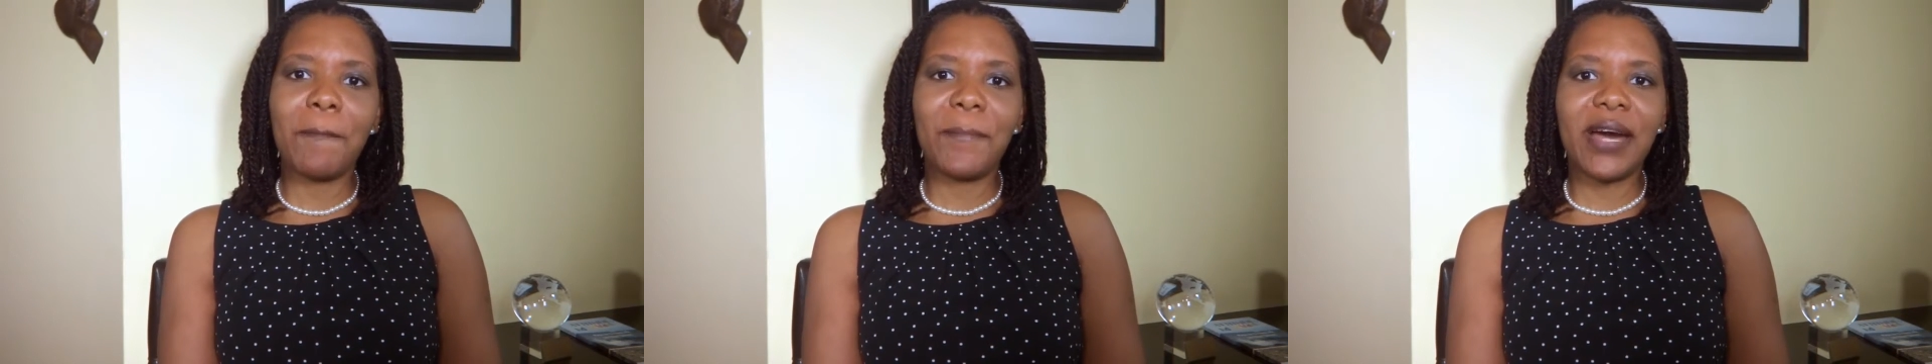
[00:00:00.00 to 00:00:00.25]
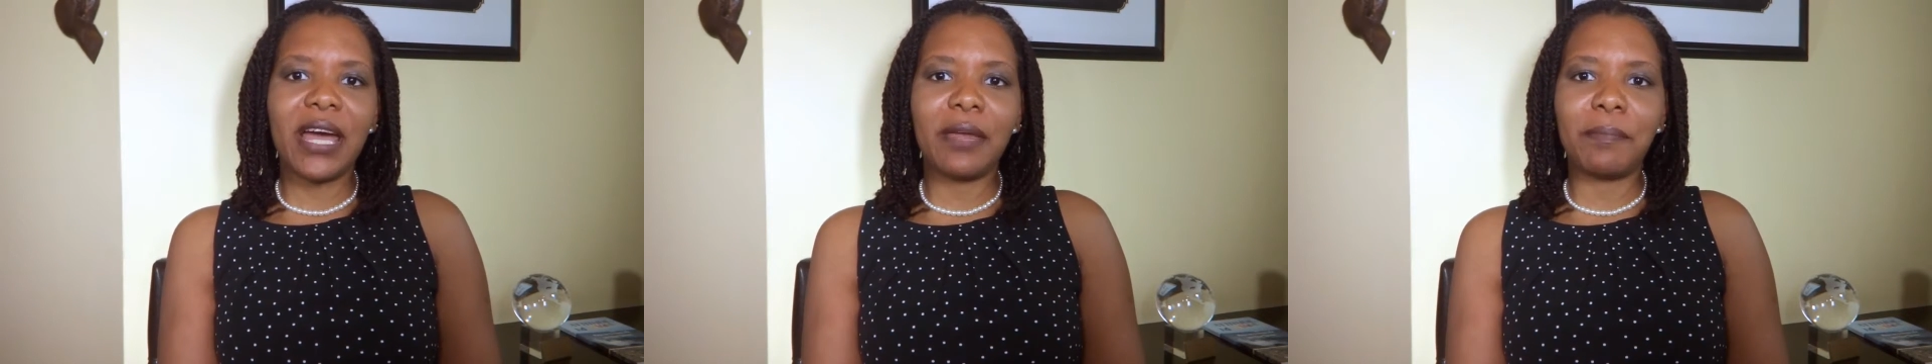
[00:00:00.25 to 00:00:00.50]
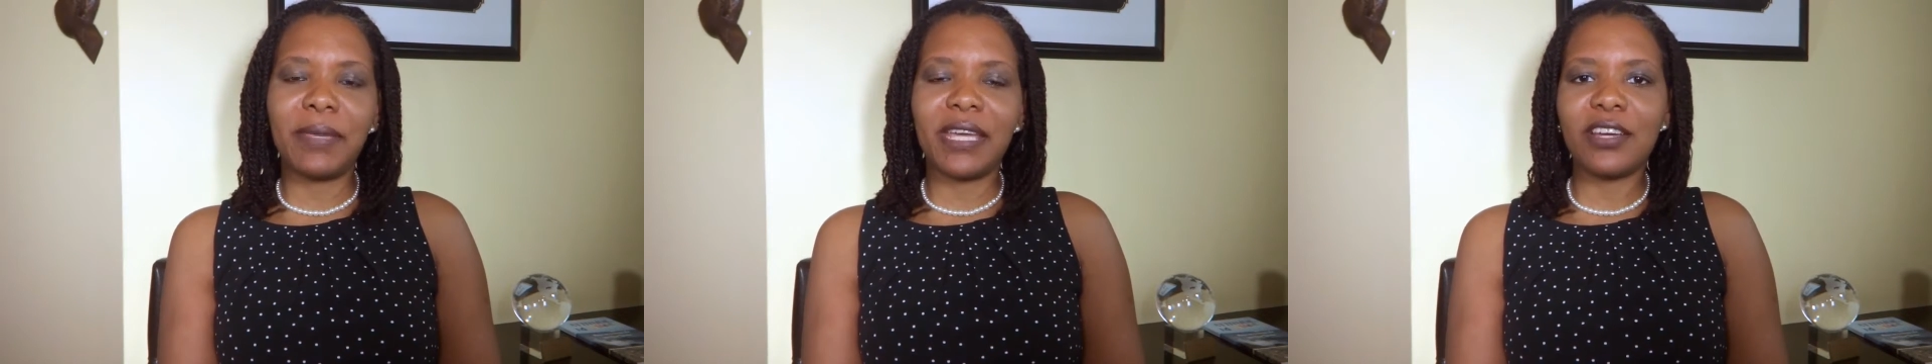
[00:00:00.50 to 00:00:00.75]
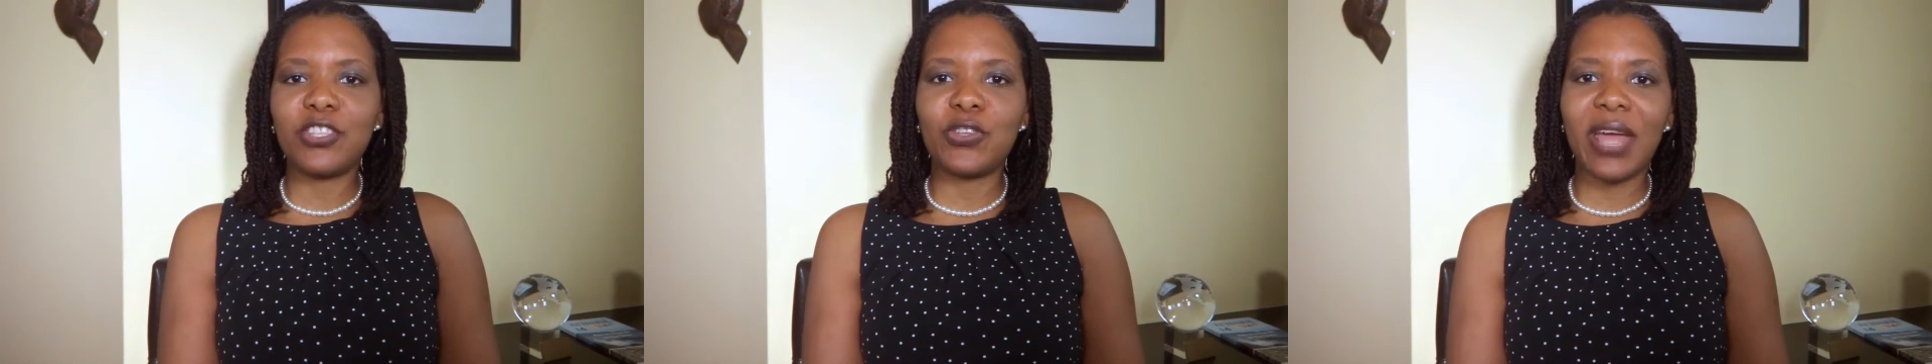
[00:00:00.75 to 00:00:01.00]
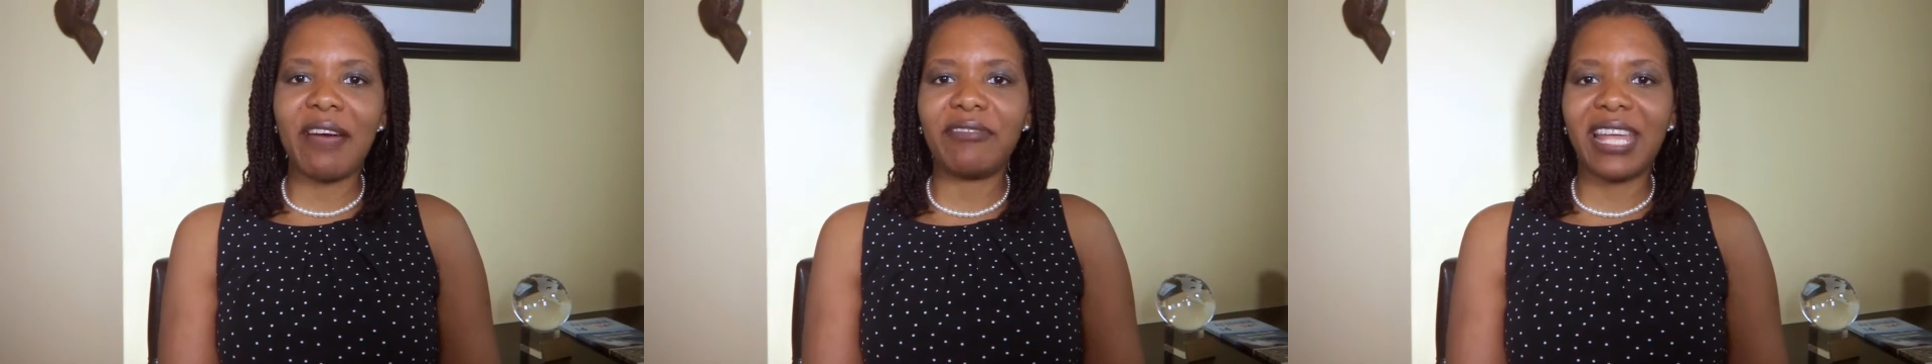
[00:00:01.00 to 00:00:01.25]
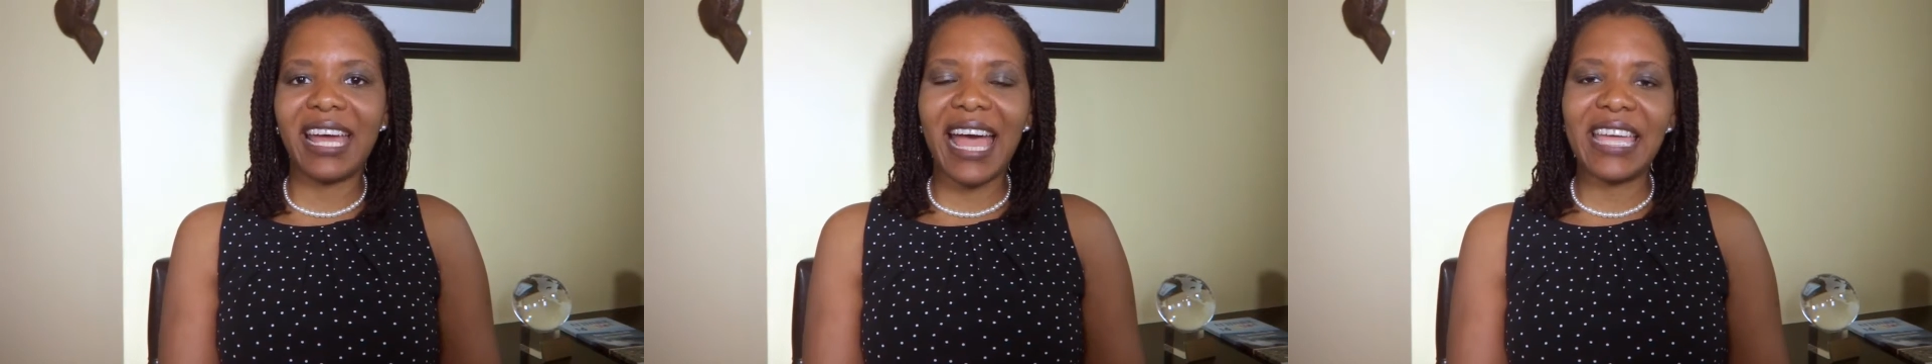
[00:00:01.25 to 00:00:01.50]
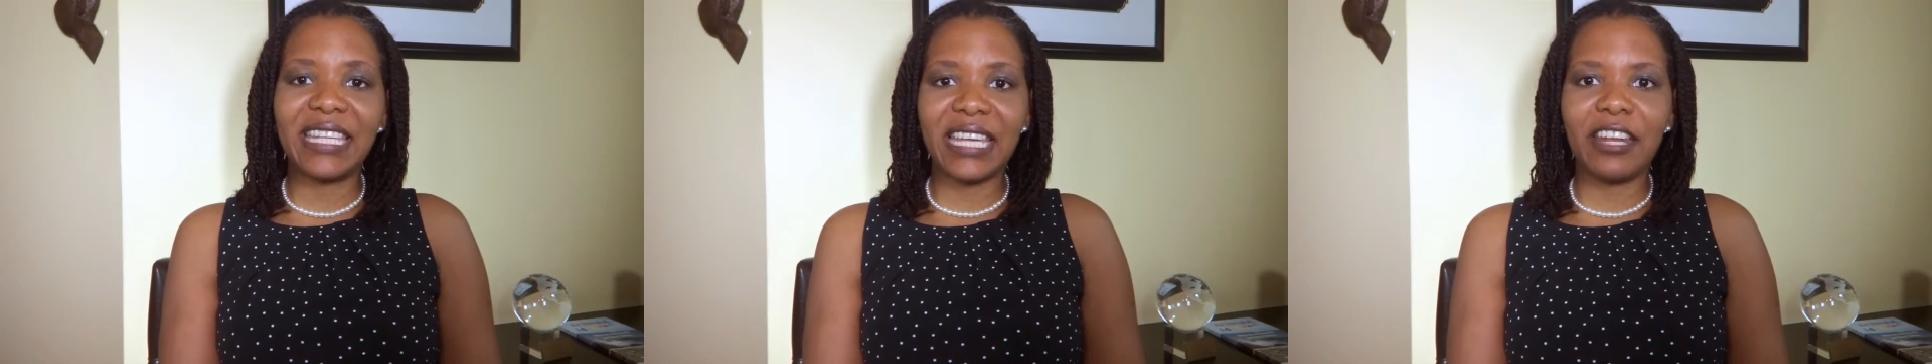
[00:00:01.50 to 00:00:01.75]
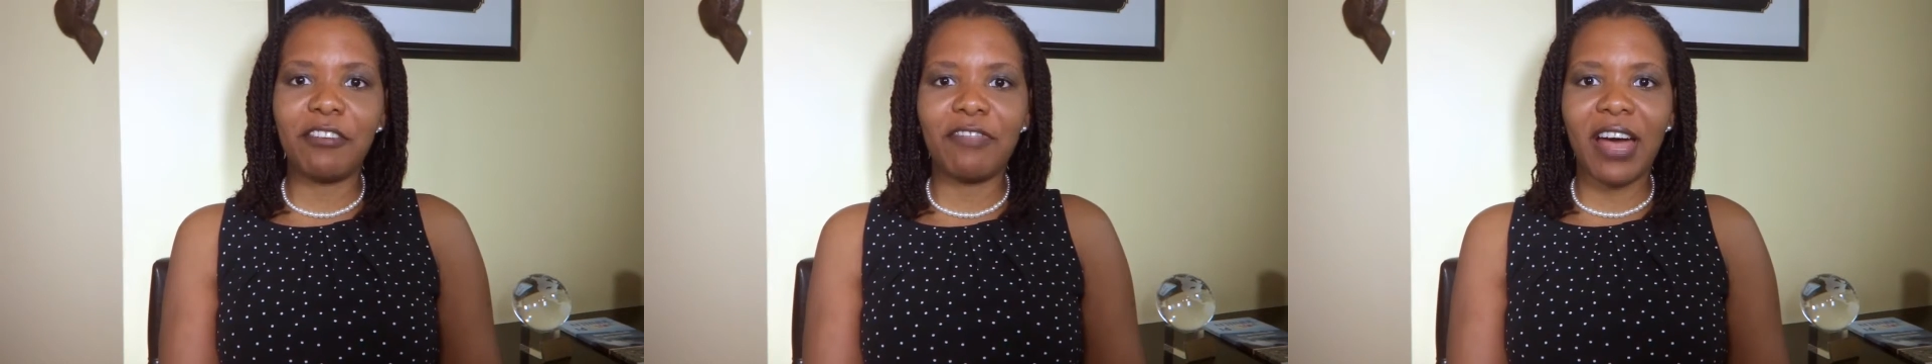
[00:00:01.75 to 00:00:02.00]
but because you have not
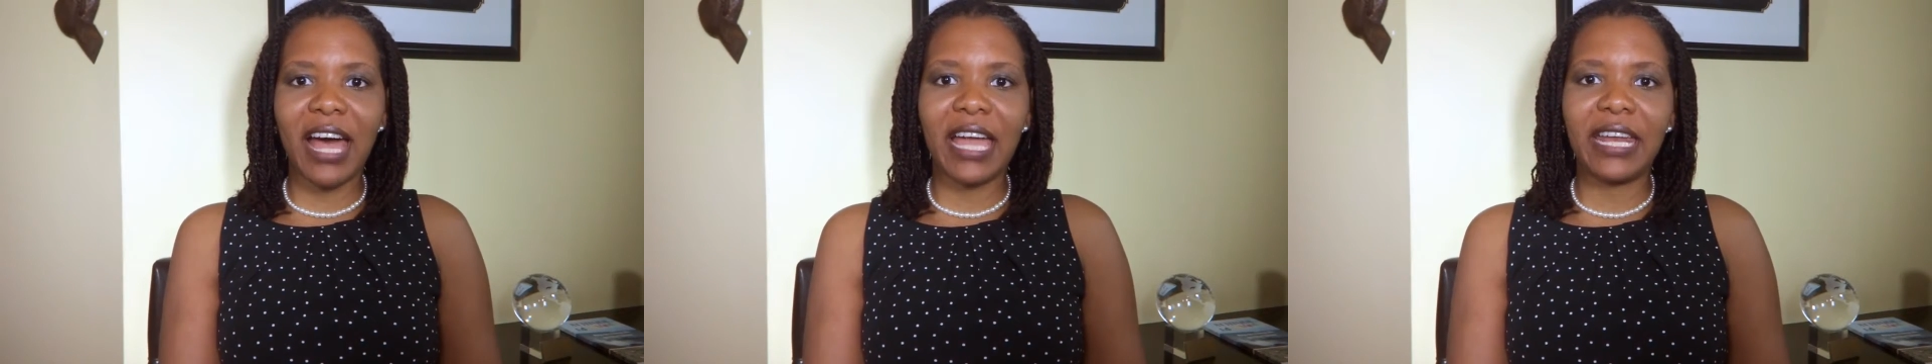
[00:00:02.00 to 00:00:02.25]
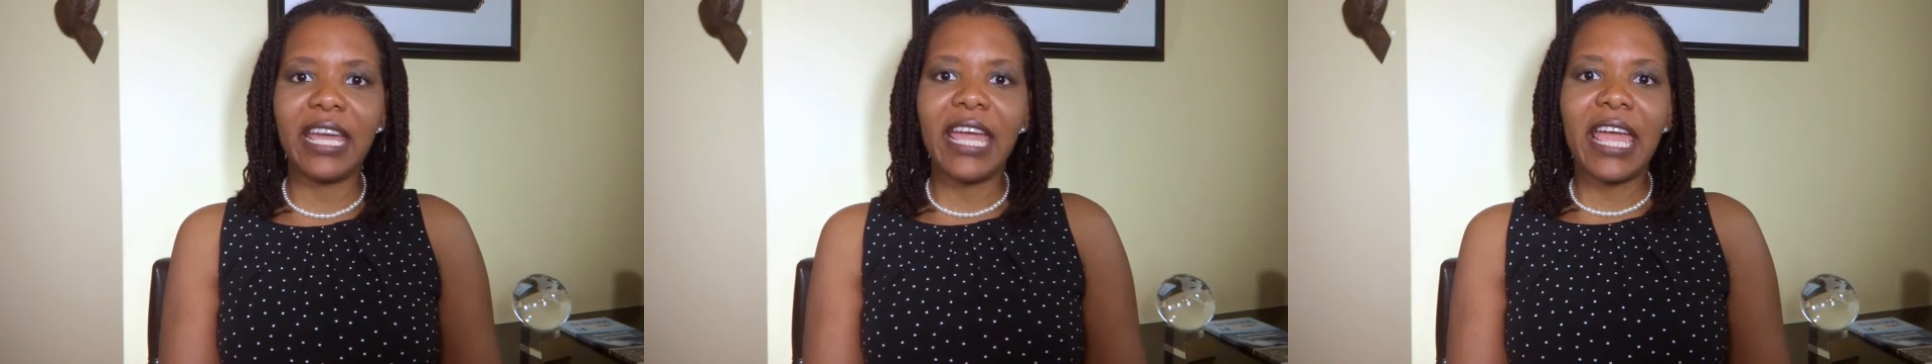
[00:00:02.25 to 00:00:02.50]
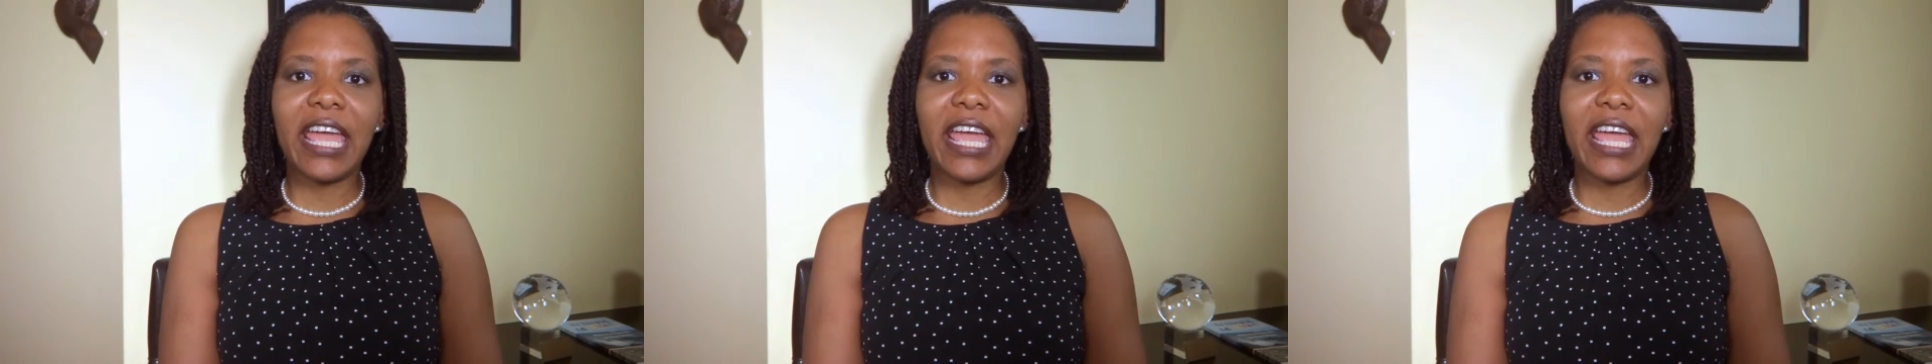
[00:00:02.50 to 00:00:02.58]
identified